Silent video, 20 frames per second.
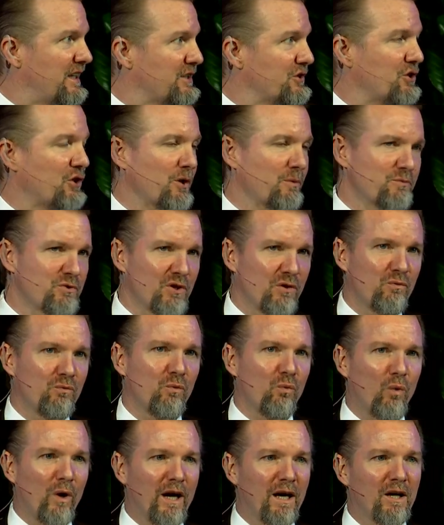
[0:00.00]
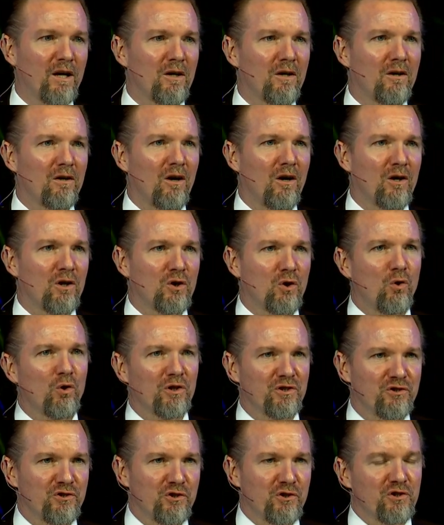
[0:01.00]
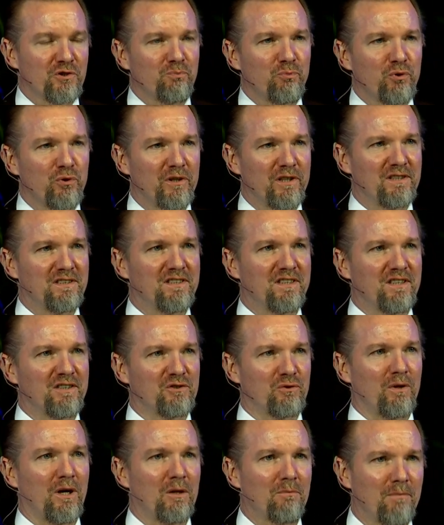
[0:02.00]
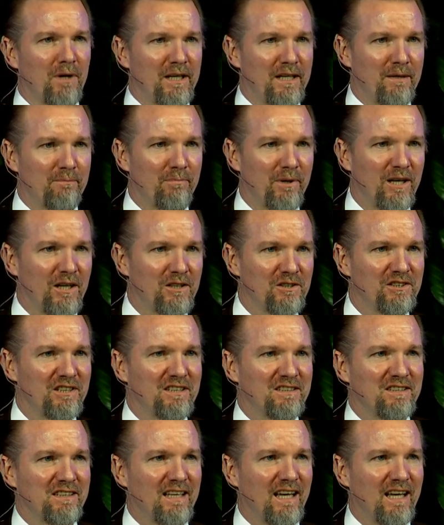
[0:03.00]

in terms of where our court's jurisprudence is around money and politics,